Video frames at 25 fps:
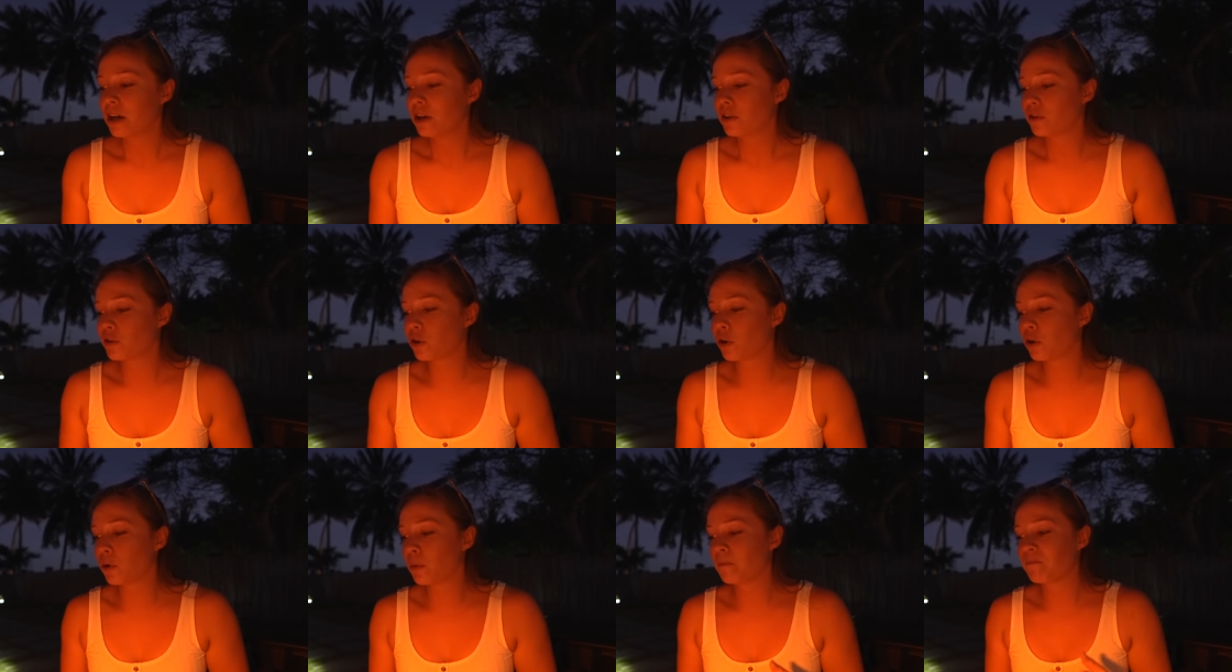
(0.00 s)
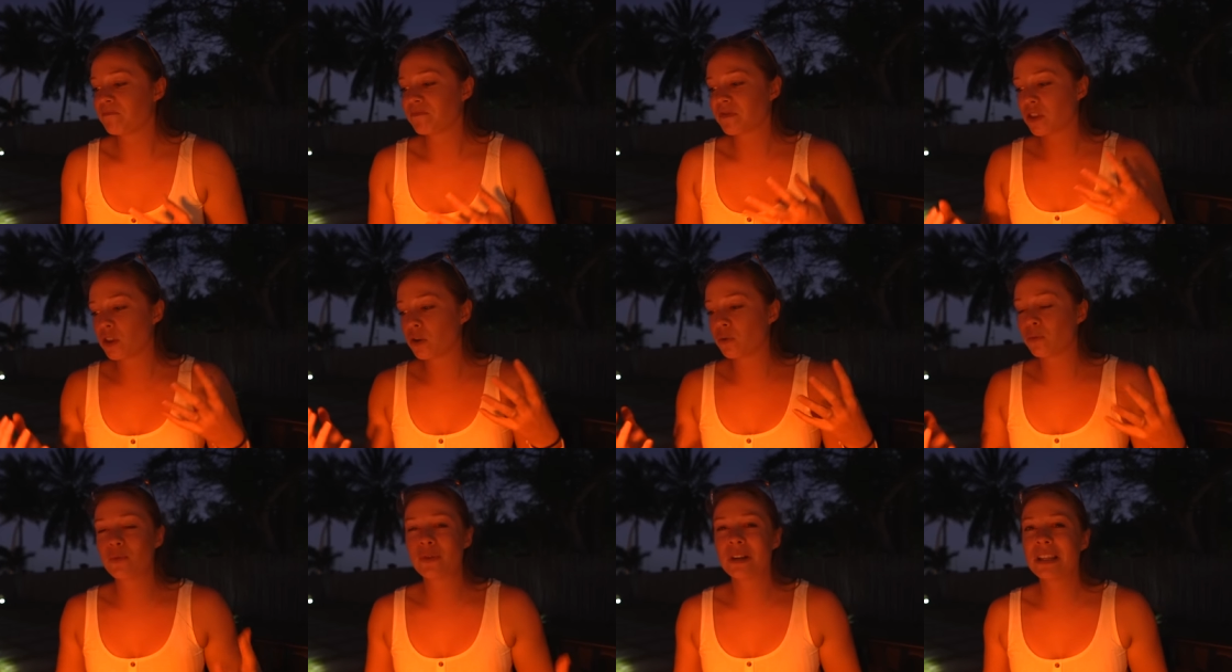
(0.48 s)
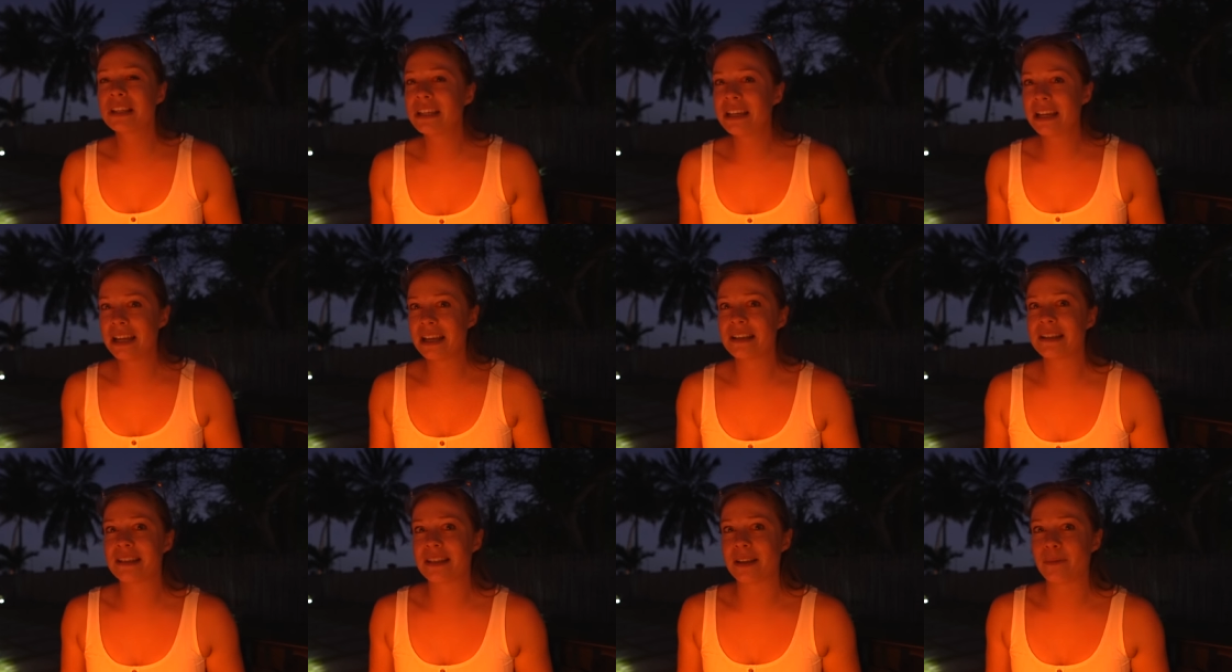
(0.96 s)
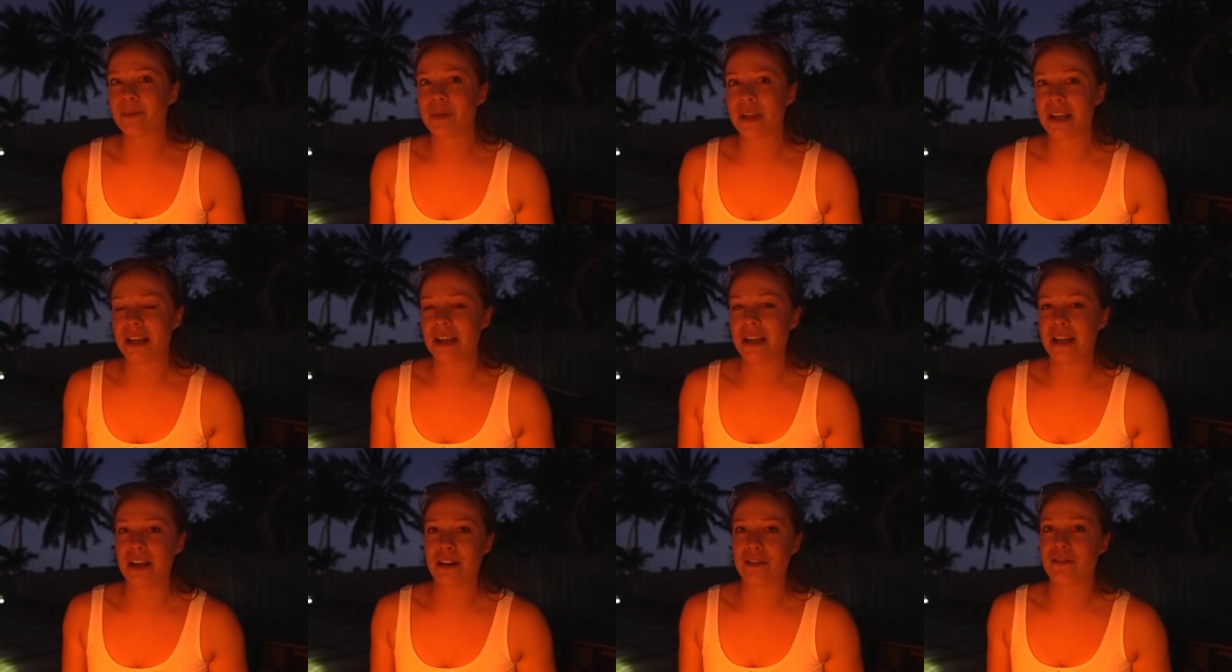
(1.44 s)
So there really is
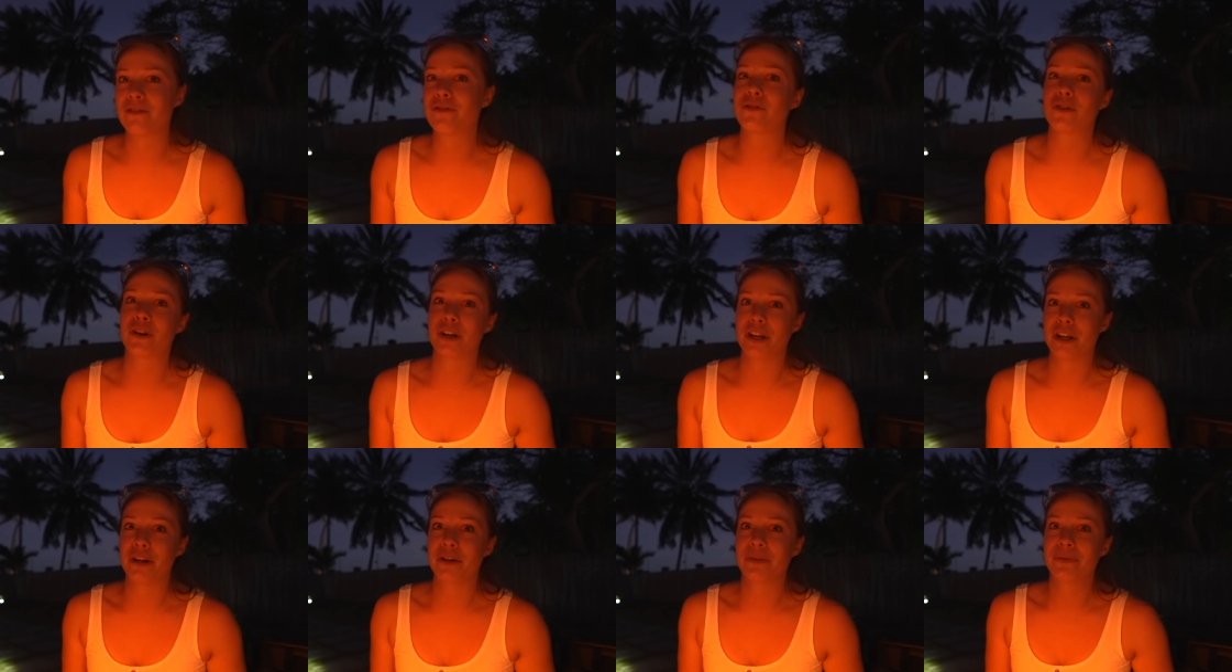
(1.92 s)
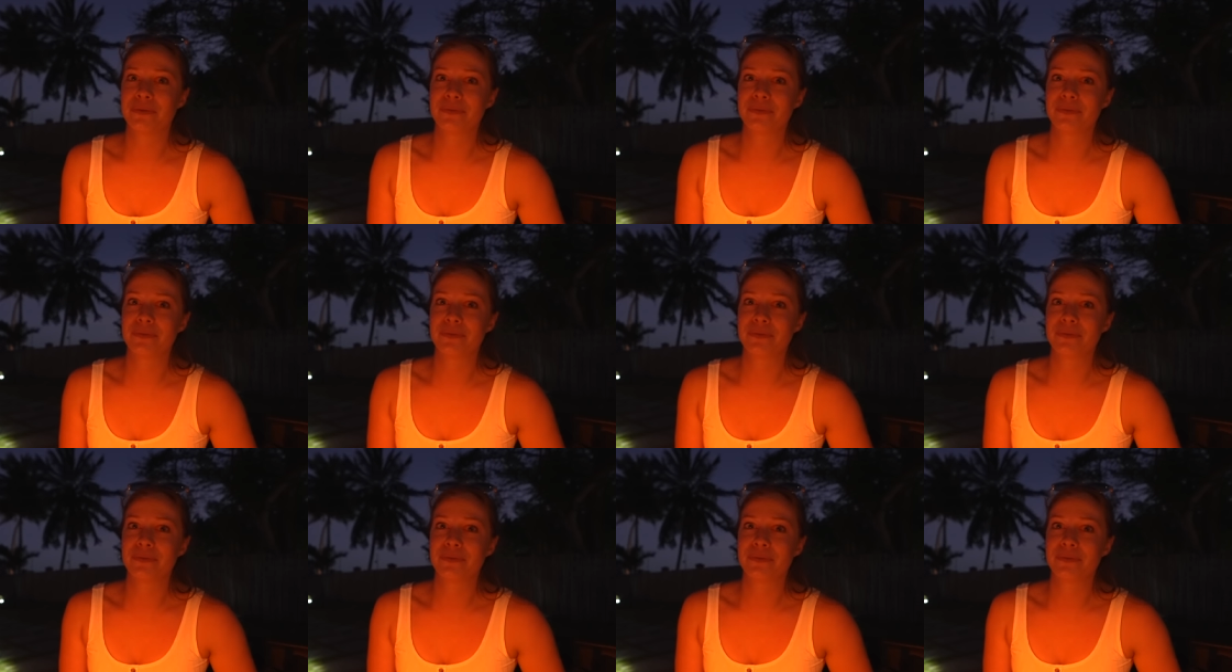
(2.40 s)
something here for you.